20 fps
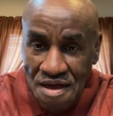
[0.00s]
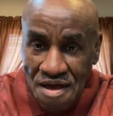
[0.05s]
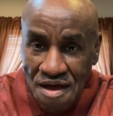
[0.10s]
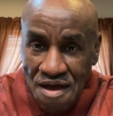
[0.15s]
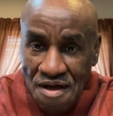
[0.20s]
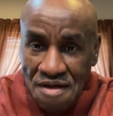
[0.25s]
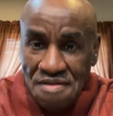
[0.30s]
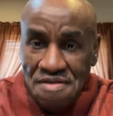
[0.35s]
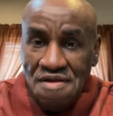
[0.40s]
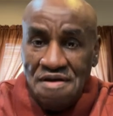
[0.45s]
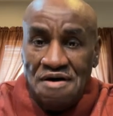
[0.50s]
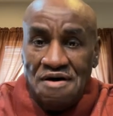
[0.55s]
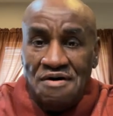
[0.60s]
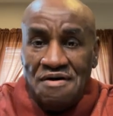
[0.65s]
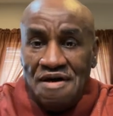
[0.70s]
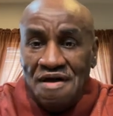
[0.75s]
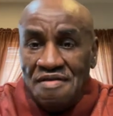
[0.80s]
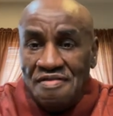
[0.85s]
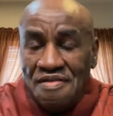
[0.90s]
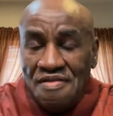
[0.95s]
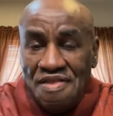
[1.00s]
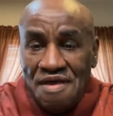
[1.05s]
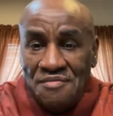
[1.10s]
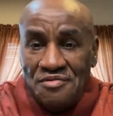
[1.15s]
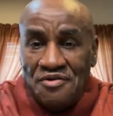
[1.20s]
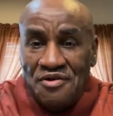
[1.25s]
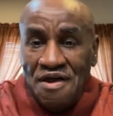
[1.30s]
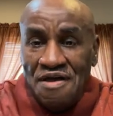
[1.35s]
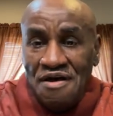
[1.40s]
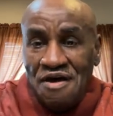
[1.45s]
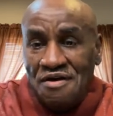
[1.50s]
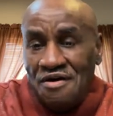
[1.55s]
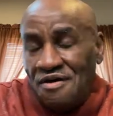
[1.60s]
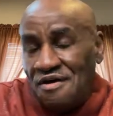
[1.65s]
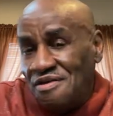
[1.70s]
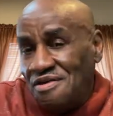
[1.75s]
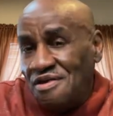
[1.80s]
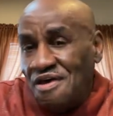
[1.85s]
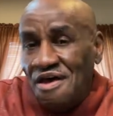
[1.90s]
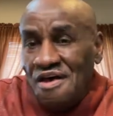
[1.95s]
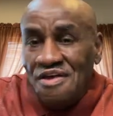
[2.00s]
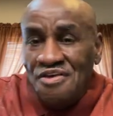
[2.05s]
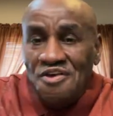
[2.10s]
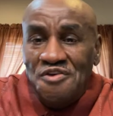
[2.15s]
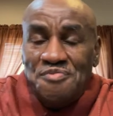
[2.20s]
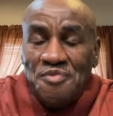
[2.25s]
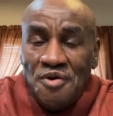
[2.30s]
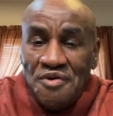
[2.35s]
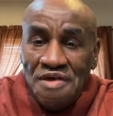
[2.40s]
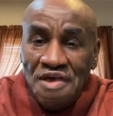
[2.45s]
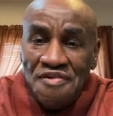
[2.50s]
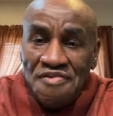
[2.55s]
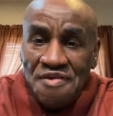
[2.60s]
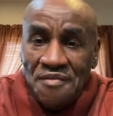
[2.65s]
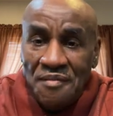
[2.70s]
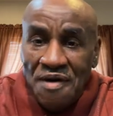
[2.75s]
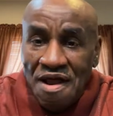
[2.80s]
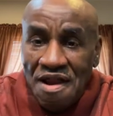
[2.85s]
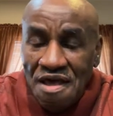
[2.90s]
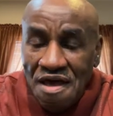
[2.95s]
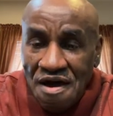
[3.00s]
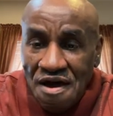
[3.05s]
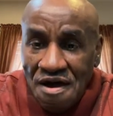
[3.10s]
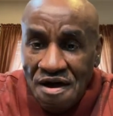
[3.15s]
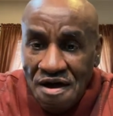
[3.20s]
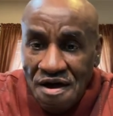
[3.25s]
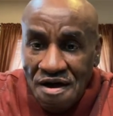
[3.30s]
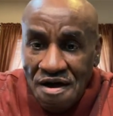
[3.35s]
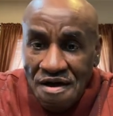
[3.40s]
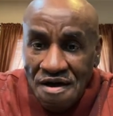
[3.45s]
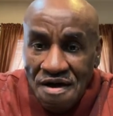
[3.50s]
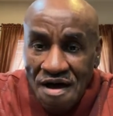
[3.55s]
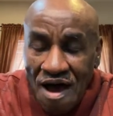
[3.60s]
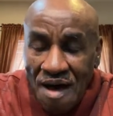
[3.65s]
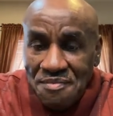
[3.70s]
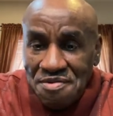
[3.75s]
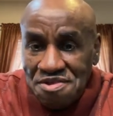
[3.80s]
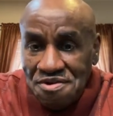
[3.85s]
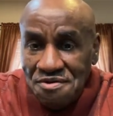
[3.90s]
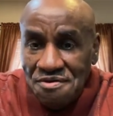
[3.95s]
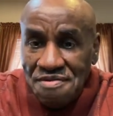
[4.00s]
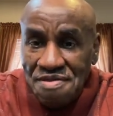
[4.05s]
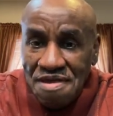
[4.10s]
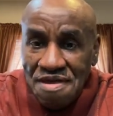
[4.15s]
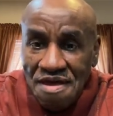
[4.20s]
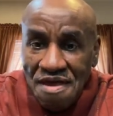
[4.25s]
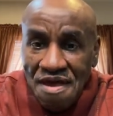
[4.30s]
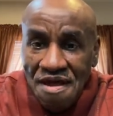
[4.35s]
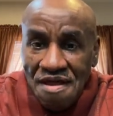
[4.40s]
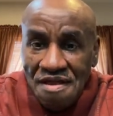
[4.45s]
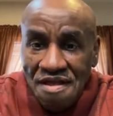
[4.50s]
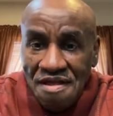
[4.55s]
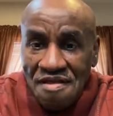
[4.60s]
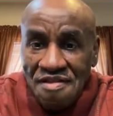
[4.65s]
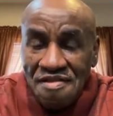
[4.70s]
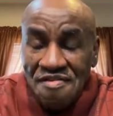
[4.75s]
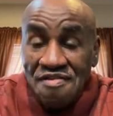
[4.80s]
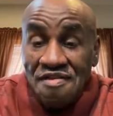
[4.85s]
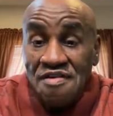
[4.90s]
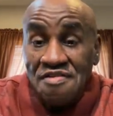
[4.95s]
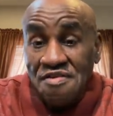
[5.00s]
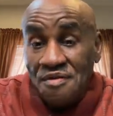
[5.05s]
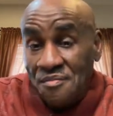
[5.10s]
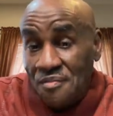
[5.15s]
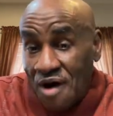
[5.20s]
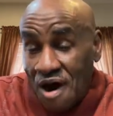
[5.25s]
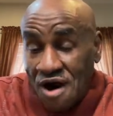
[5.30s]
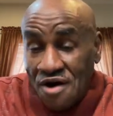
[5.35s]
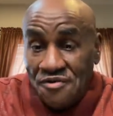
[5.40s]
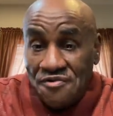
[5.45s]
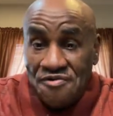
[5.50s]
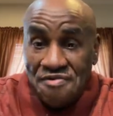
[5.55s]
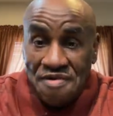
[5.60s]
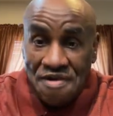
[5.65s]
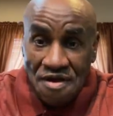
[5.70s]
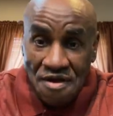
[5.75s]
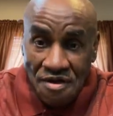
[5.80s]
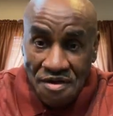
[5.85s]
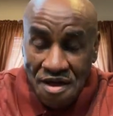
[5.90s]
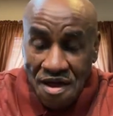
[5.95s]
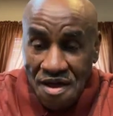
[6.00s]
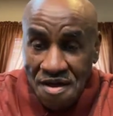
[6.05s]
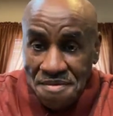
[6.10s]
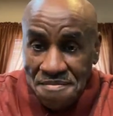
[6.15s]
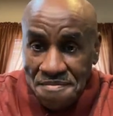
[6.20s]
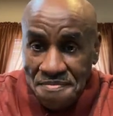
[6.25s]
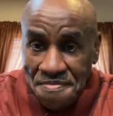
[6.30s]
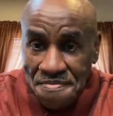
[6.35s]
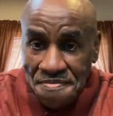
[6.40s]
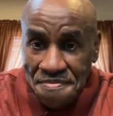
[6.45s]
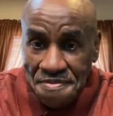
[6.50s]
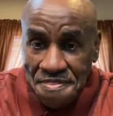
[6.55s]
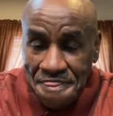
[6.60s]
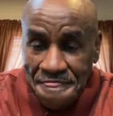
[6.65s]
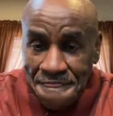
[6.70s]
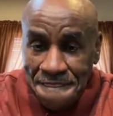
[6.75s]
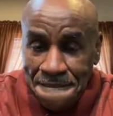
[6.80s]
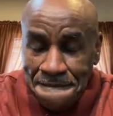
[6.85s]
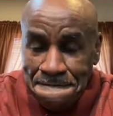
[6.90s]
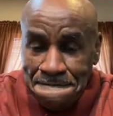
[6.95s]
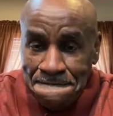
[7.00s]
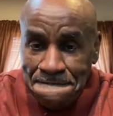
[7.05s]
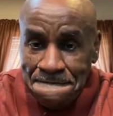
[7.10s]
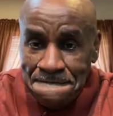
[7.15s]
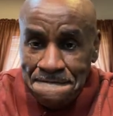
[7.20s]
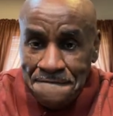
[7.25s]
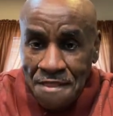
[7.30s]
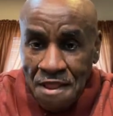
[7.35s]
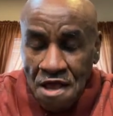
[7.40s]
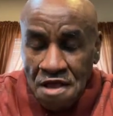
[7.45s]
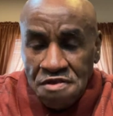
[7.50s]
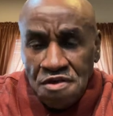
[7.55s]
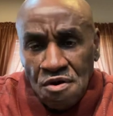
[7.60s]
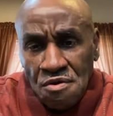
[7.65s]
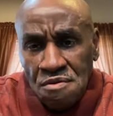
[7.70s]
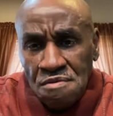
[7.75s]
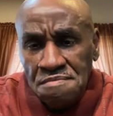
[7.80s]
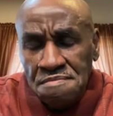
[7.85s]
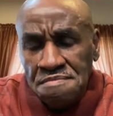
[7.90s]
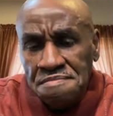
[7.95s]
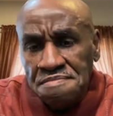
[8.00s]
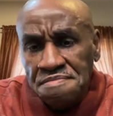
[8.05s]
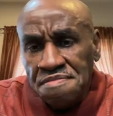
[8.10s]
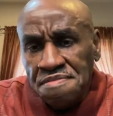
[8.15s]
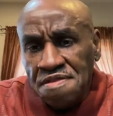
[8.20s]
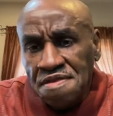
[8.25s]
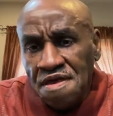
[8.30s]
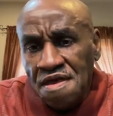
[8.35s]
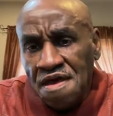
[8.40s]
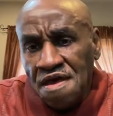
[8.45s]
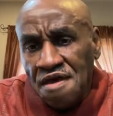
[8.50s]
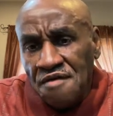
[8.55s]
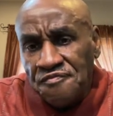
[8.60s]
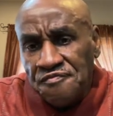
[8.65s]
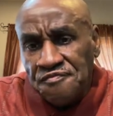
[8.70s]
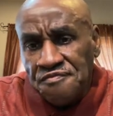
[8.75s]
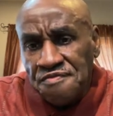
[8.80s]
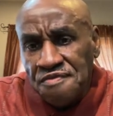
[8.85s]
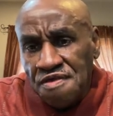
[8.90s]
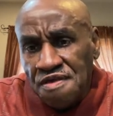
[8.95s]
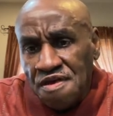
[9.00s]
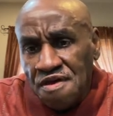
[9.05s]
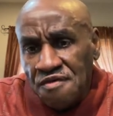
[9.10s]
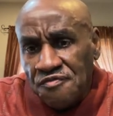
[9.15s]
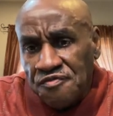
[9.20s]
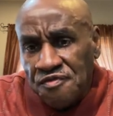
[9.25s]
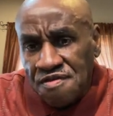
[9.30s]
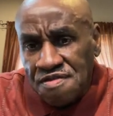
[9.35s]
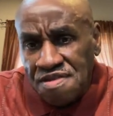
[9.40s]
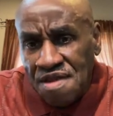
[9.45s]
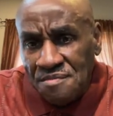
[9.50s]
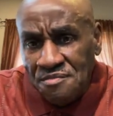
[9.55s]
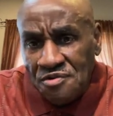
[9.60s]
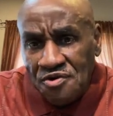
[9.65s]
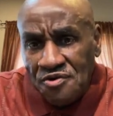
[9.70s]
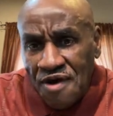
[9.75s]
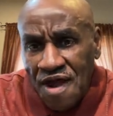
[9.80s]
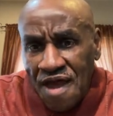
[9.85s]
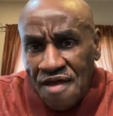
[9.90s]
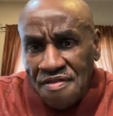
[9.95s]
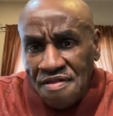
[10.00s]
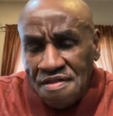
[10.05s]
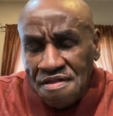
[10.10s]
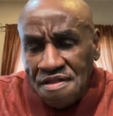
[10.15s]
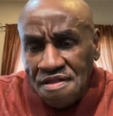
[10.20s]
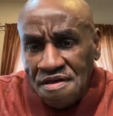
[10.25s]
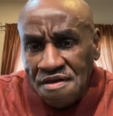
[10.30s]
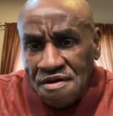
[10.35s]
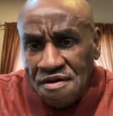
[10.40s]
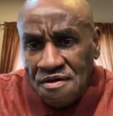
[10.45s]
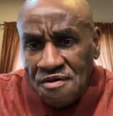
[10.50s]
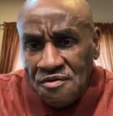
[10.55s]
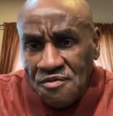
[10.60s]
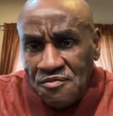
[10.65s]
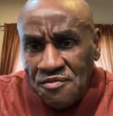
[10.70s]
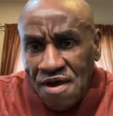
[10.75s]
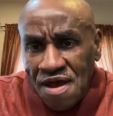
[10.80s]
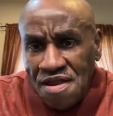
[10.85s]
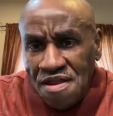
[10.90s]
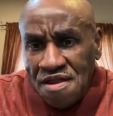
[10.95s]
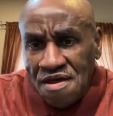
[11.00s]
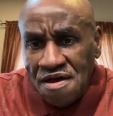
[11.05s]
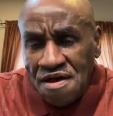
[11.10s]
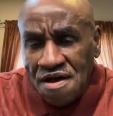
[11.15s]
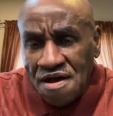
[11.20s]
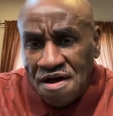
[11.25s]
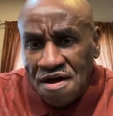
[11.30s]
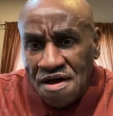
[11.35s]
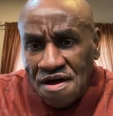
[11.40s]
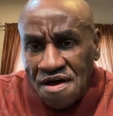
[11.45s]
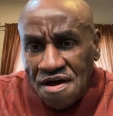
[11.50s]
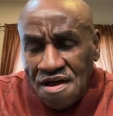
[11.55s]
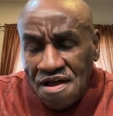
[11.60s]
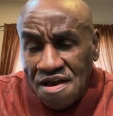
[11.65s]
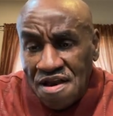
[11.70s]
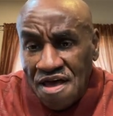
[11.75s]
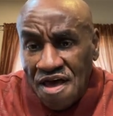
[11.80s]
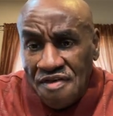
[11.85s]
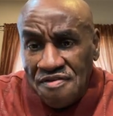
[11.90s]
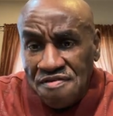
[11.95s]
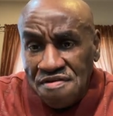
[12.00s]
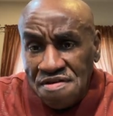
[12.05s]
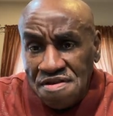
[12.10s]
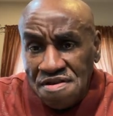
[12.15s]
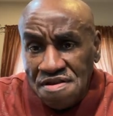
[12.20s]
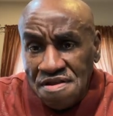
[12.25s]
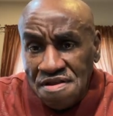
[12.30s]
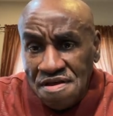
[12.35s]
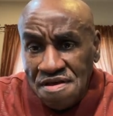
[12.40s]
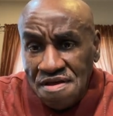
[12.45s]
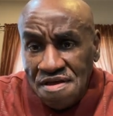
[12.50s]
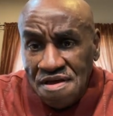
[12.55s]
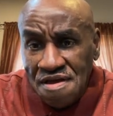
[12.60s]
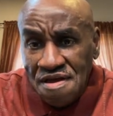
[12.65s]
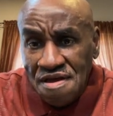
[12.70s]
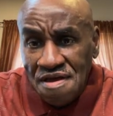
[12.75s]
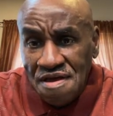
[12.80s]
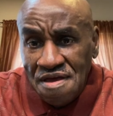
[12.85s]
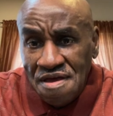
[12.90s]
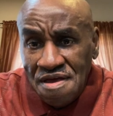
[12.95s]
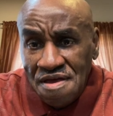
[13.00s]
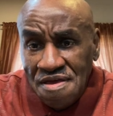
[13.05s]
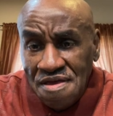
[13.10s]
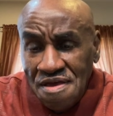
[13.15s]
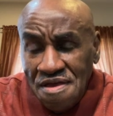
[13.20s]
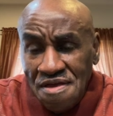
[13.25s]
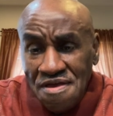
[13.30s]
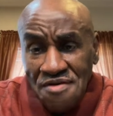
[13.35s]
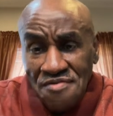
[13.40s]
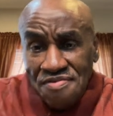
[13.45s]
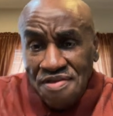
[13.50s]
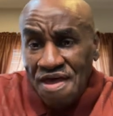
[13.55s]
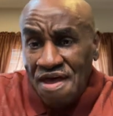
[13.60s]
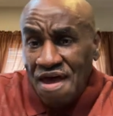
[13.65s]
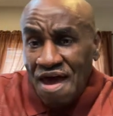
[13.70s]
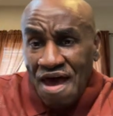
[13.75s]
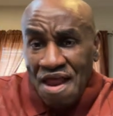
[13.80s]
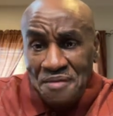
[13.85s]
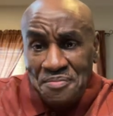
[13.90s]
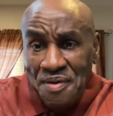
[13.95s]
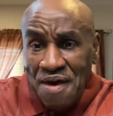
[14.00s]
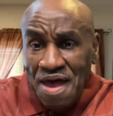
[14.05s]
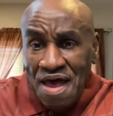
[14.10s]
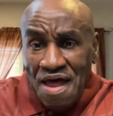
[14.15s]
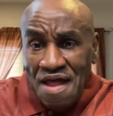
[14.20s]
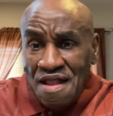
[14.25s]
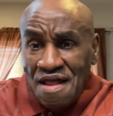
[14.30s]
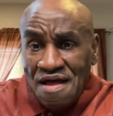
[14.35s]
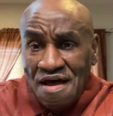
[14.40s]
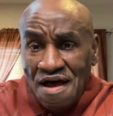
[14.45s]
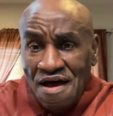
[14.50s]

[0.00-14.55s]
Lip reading: Okay, Democrat, you're supposed to give somebody an opportunity. This is a democracy, okay? So if a Democrat win the election, you still got to pay it,